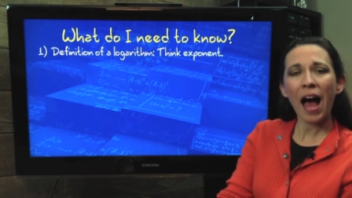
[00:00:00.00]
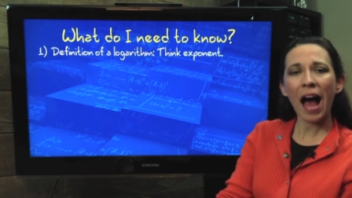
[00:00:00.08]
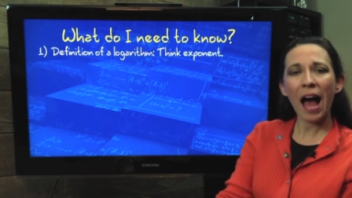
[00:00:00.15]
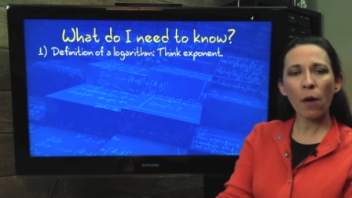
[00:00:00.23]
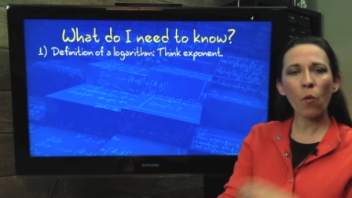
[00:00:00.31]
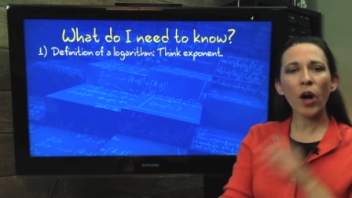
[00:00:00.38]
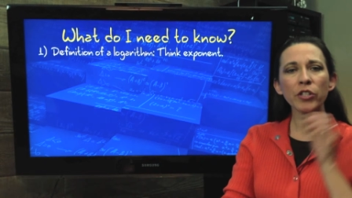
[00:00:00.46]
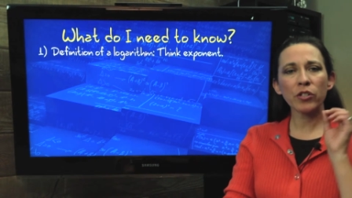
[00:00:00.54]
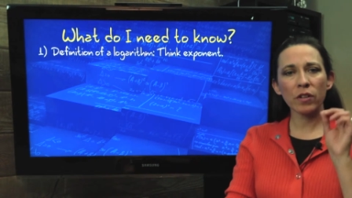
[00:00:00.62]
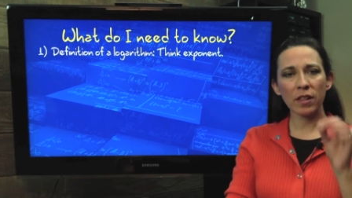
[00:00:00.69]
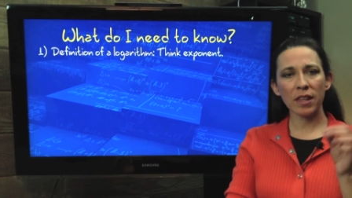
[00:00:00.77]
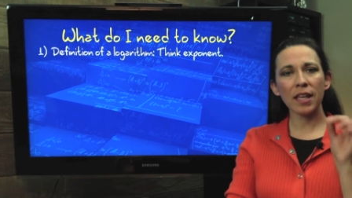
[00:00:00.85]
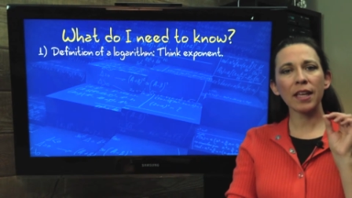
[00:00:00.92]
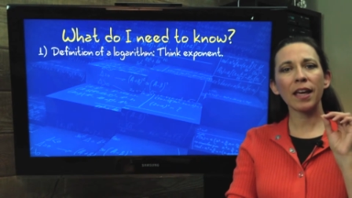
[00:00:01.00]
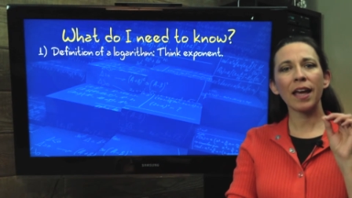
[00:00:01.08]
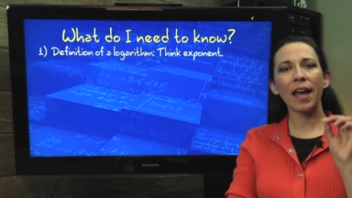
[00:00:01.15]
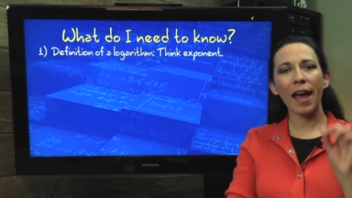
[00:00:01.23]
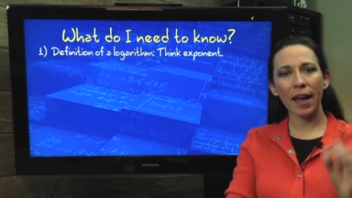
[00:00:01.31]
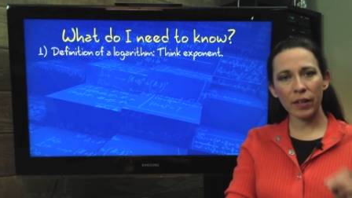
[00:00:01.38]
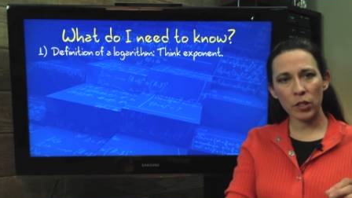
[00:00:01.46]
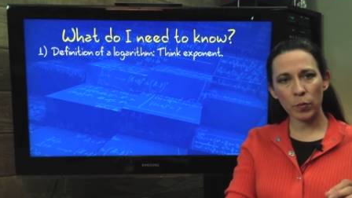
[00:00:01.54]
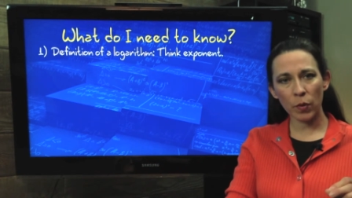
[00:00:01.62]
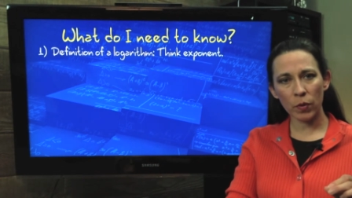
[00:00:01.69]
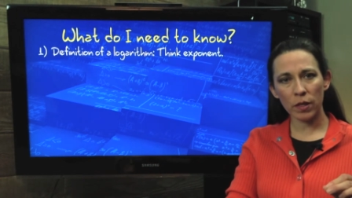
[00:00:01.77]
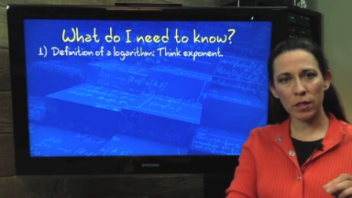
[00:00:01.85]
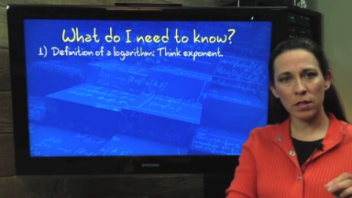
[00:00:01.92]
I want you to think
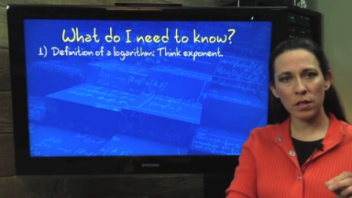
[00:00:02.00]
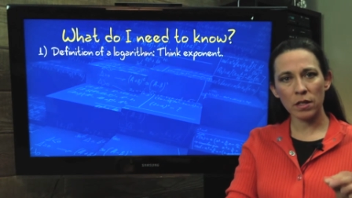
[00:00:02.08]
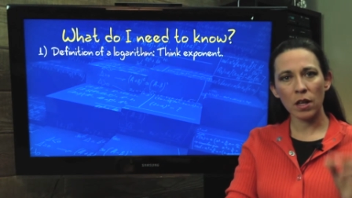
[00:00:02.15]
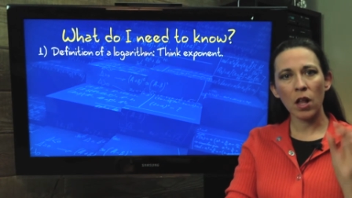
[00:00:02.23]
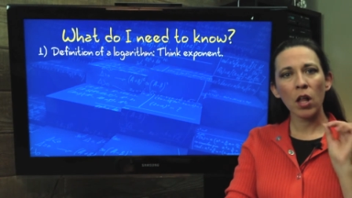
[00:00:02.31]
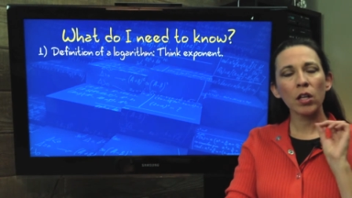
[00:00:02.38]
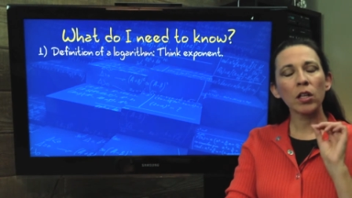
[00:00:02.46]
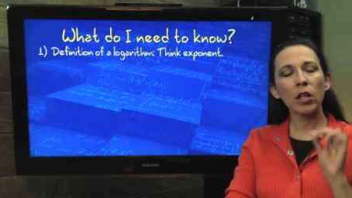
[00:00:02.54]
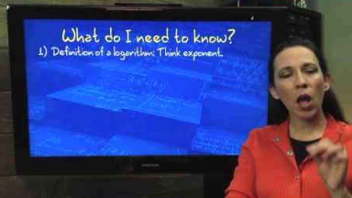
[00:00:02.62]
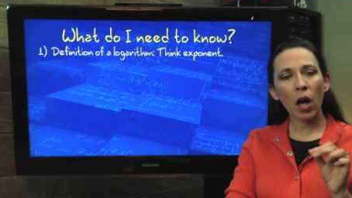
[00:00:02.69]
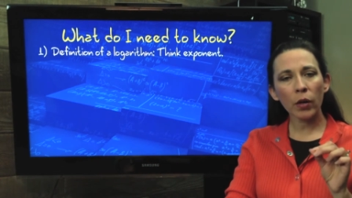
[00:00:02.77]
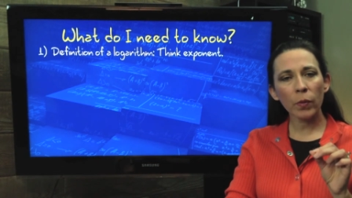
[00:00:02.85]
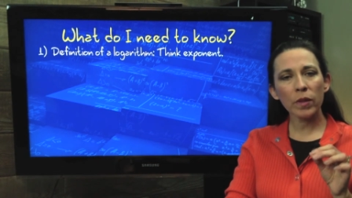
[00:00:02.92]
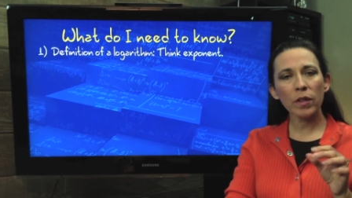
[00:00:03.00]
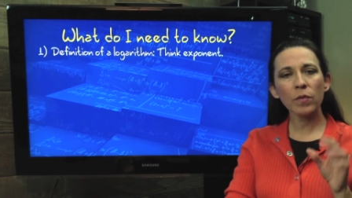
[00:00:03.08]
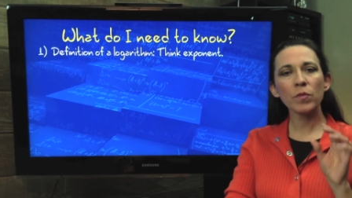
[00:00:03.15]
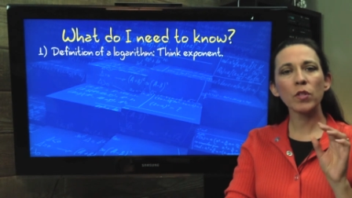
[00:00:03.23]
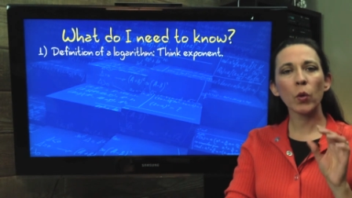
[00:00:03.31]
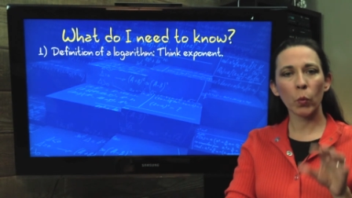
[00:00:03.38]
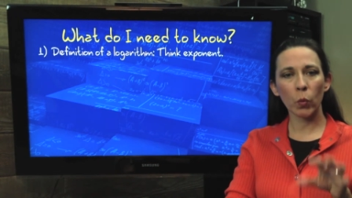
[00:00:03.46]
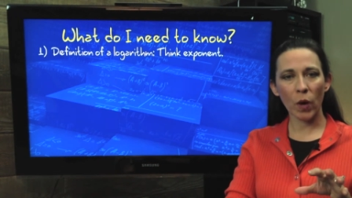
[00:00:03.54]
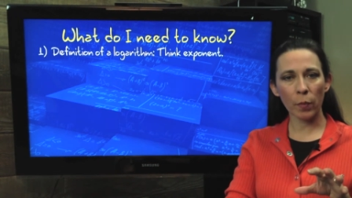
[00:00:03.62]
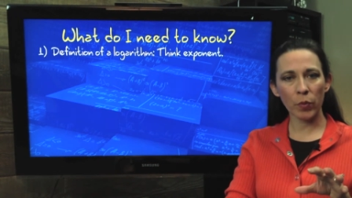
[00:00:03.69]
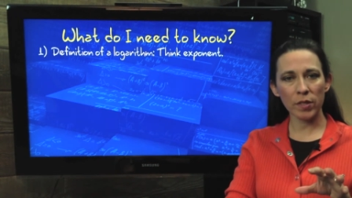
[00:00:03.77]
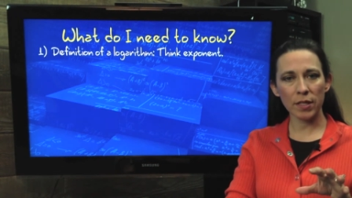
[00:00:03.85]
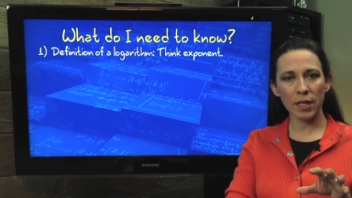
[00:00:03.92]
exponents. Logarithms
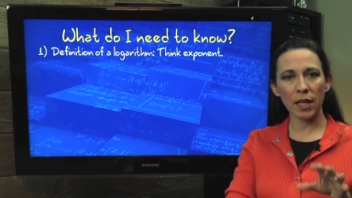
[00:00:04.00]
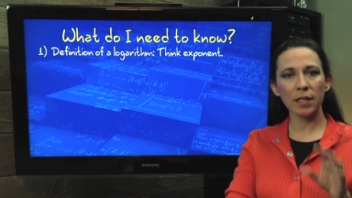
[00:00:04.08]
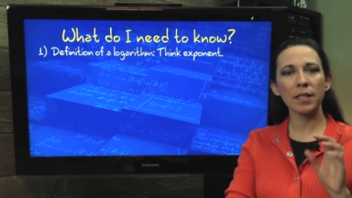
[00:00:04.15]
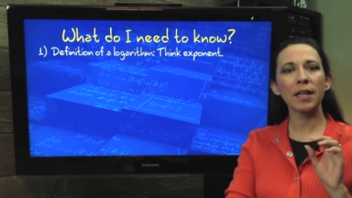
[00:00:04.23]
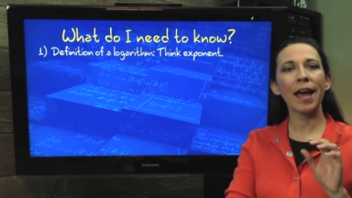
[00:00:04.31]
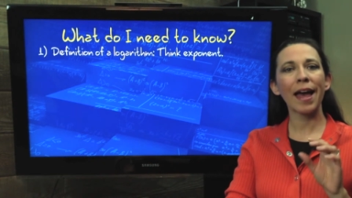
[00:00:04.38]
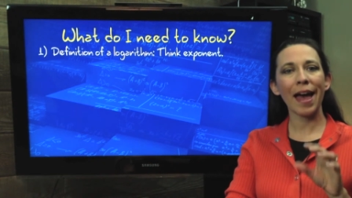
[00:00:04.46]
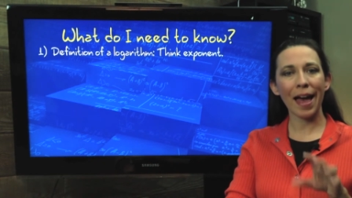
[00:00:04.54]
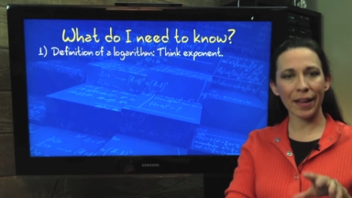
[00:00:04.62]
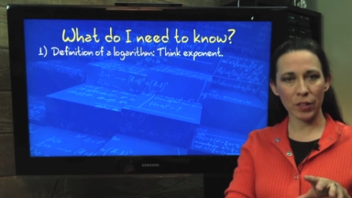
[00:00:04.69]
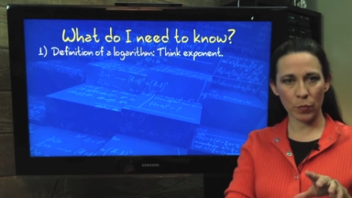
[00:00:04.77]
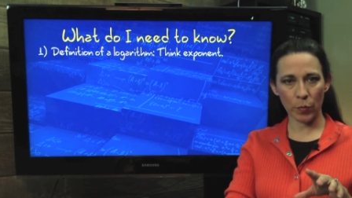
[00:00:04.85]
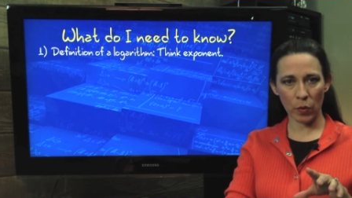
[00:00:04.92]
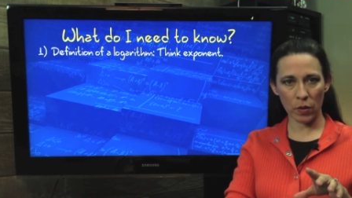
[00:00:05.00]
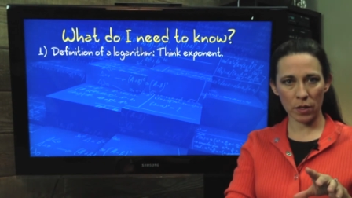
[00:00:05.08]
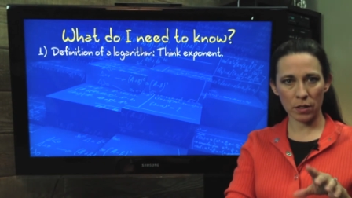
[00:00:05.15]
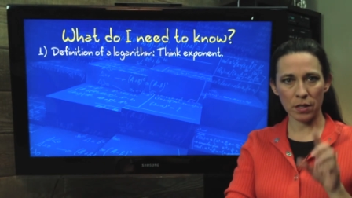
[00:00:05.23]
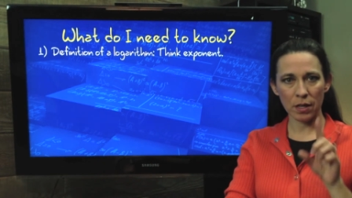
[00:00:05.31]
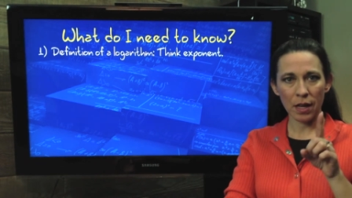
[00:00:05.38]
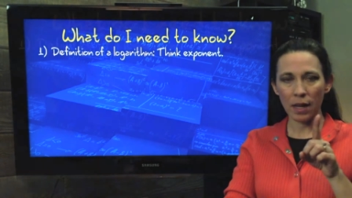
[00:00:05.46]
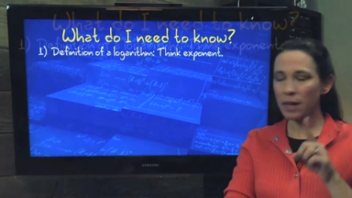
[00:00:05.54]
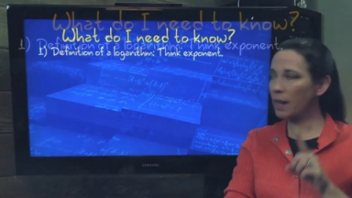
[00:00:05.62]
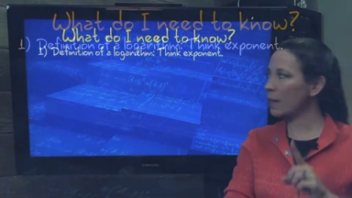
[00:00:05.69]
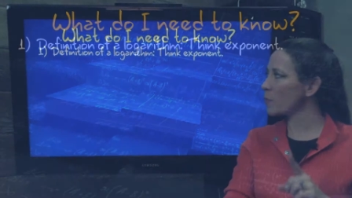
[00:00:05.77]
represent exponents. Now let